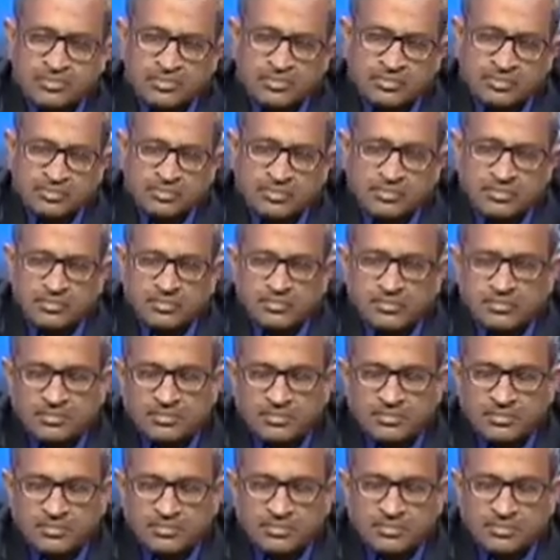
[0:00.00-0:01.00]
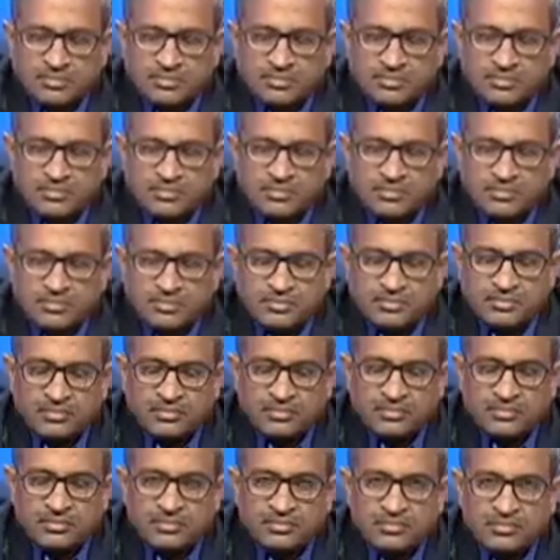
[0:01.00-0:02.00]

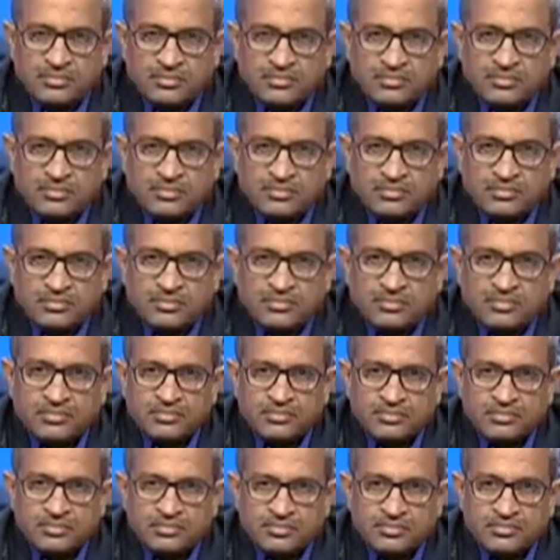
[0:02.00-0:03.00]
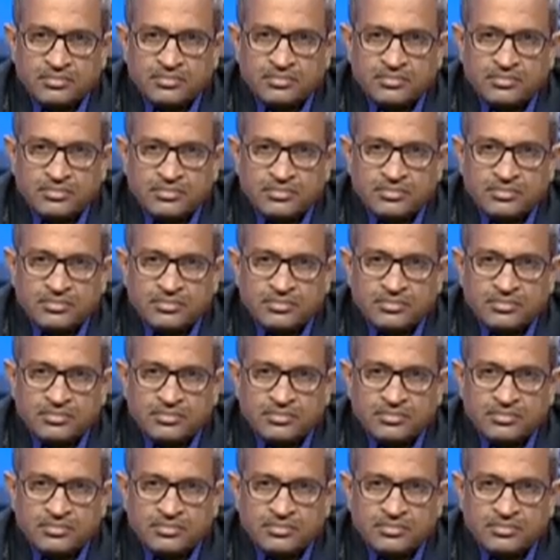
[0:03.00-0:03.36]
(silent)